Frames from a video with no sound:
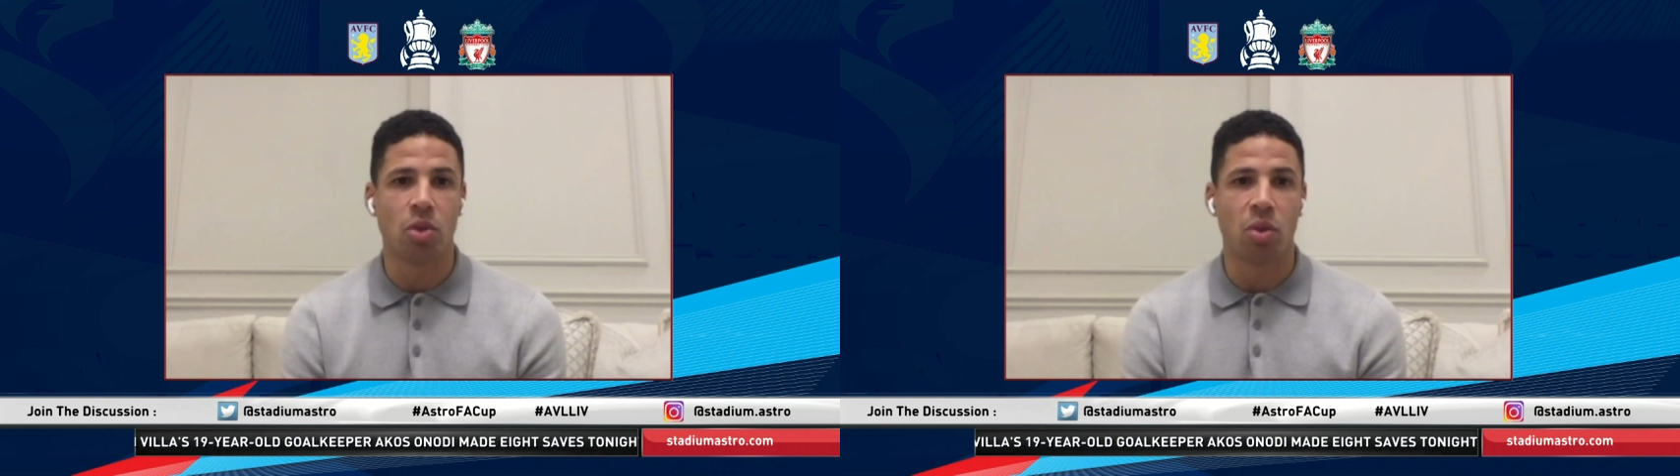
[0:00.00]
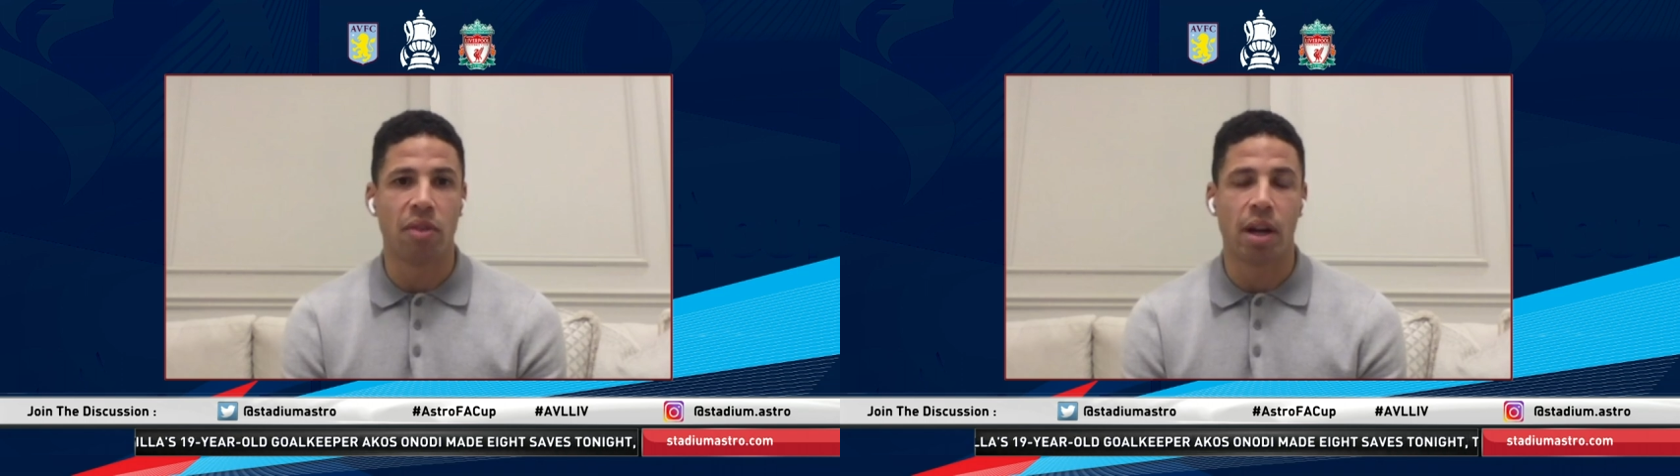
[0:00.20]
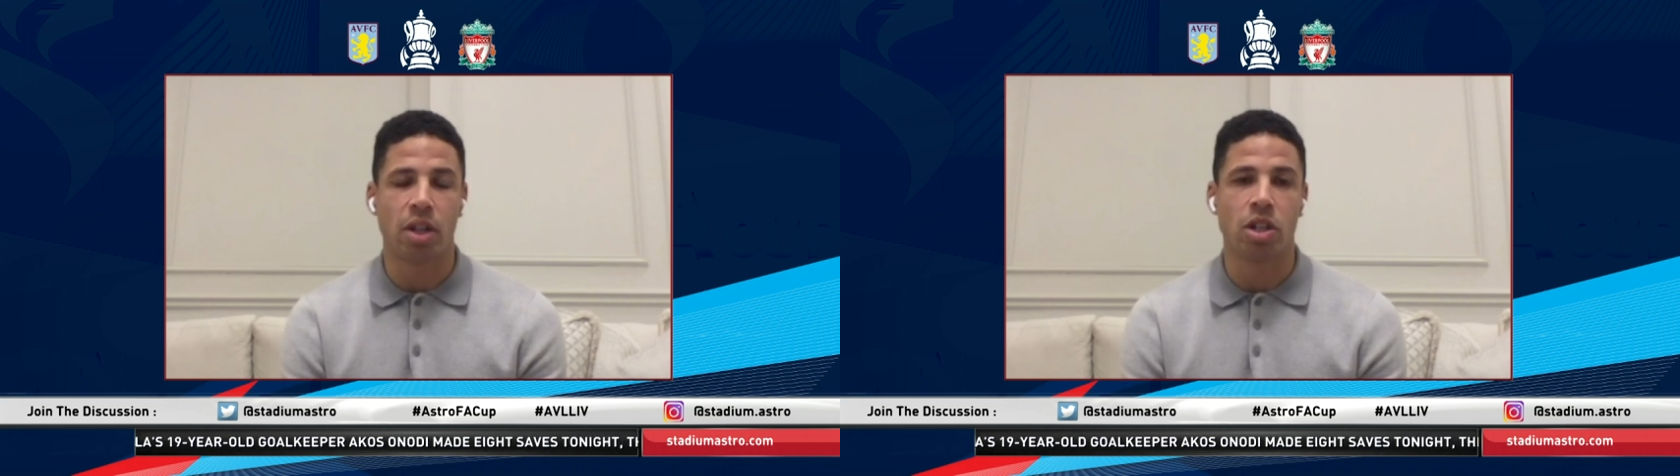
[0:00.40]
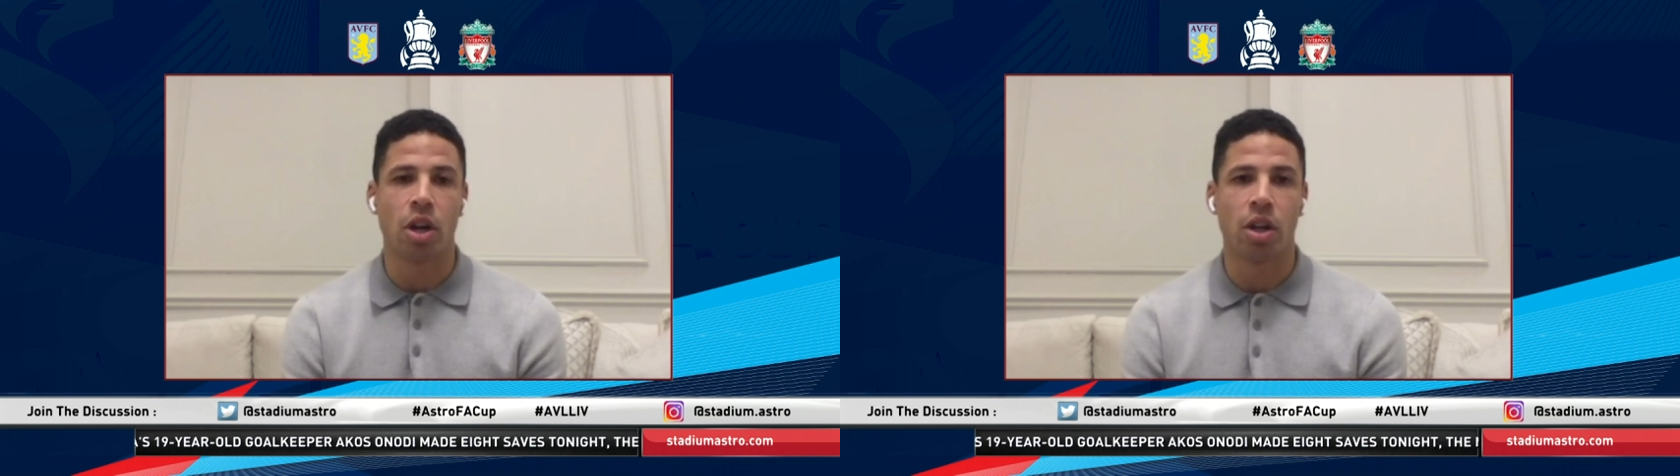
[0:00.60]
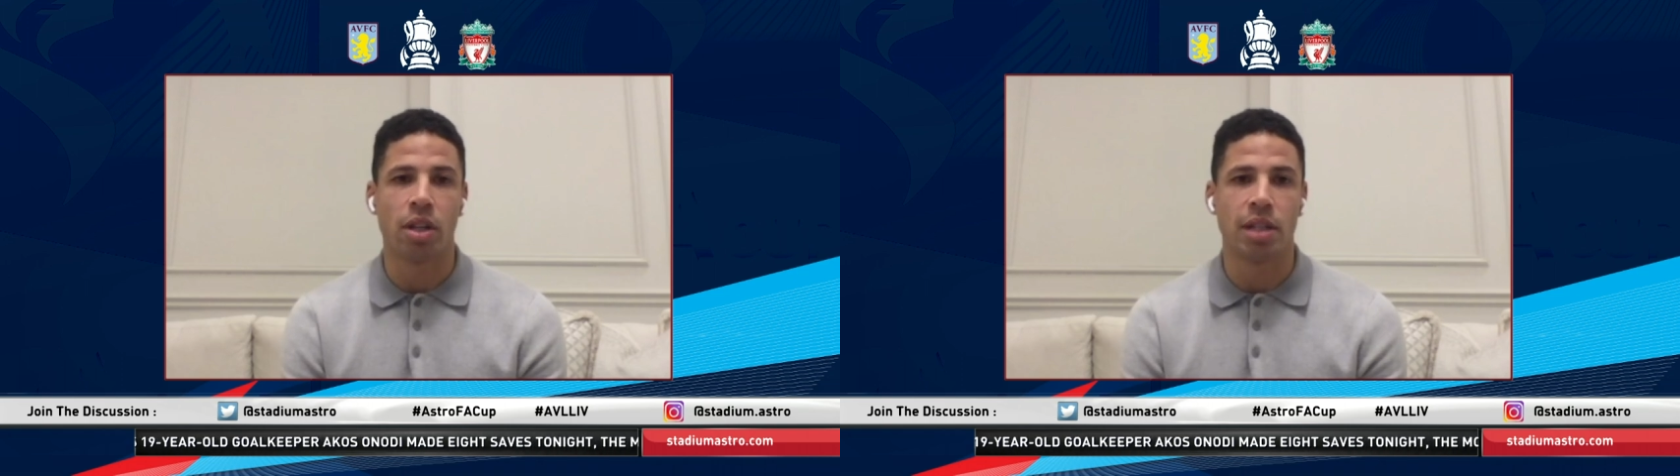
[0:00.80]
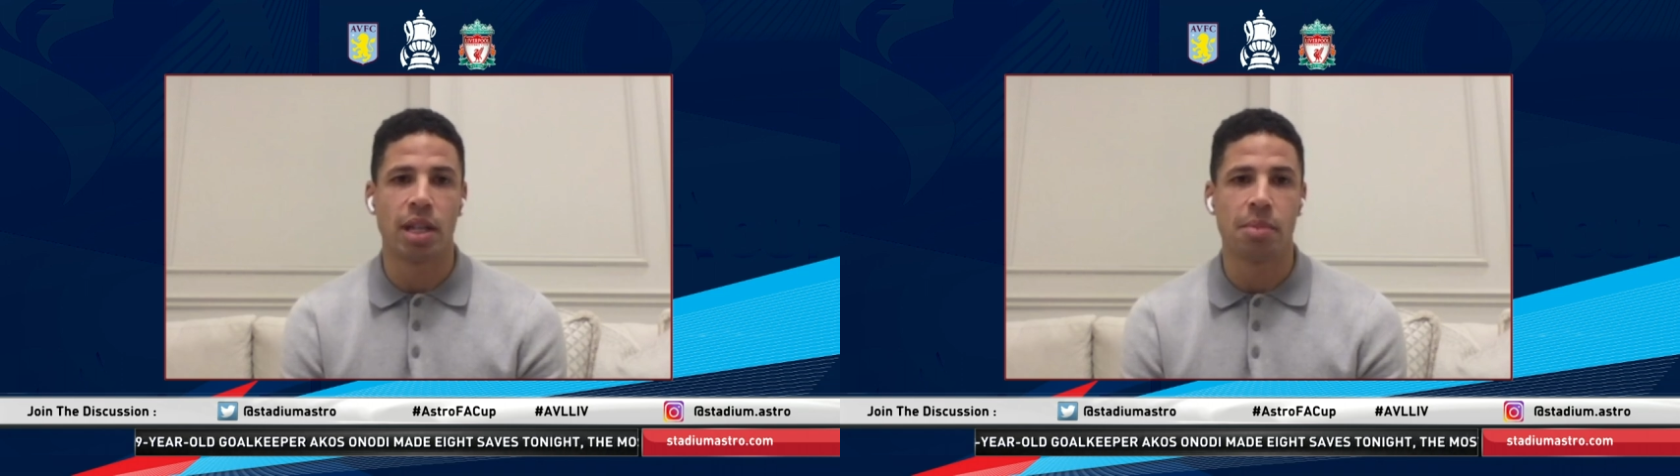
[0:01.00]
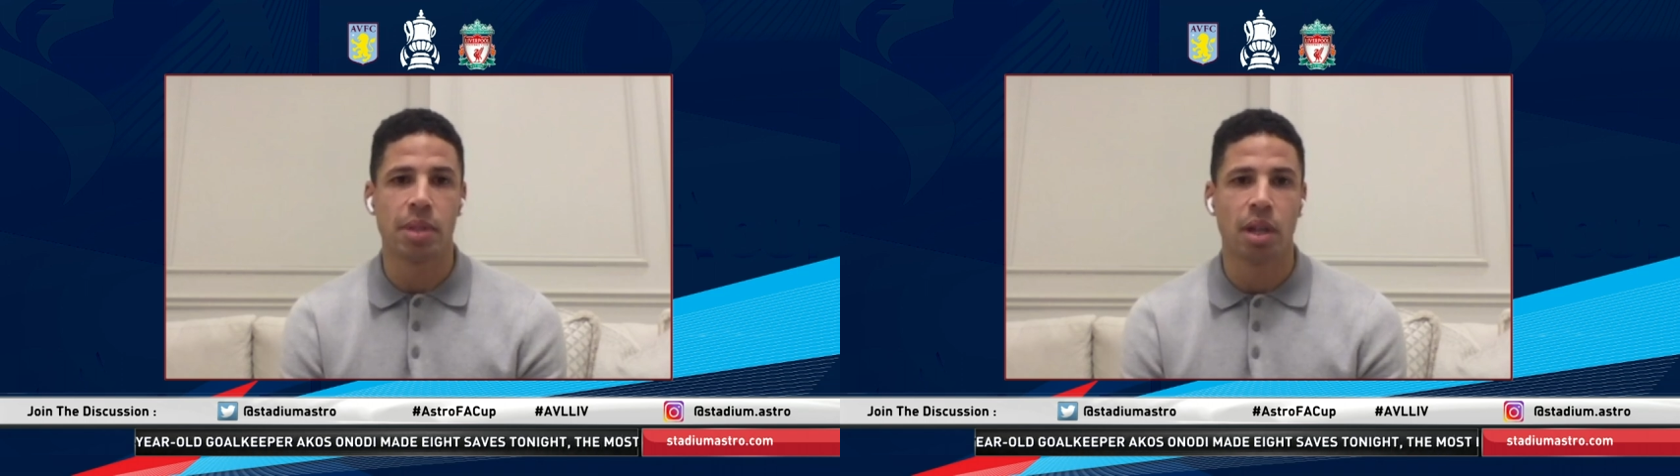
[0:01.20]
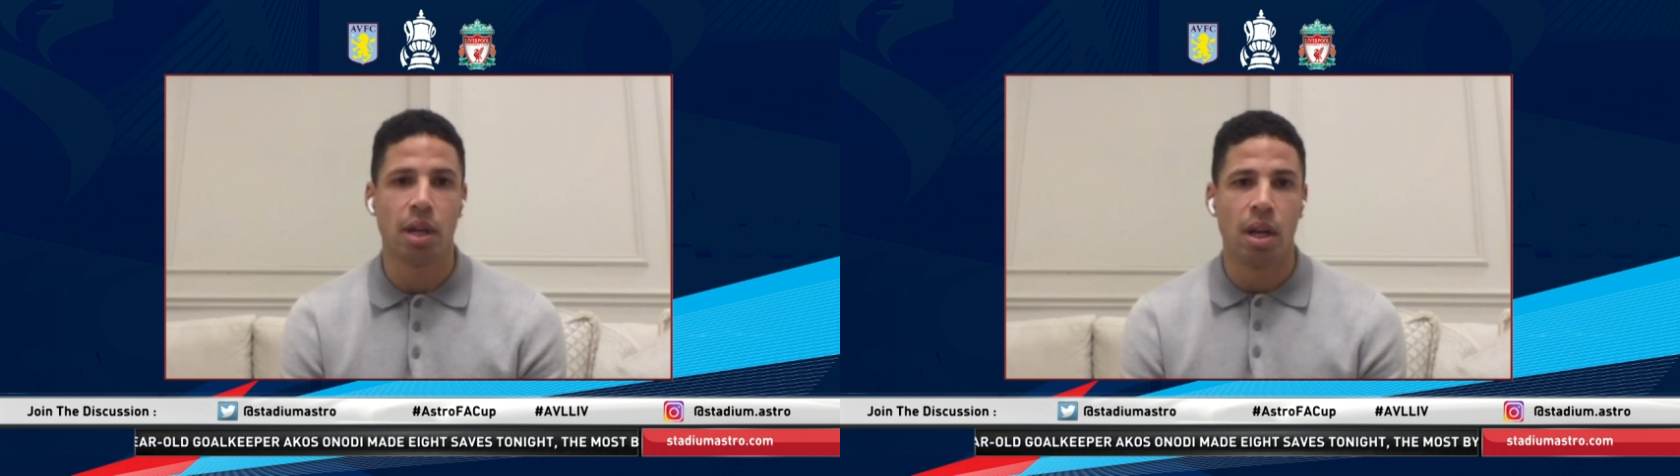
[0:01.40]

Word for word: without actually hurting teams.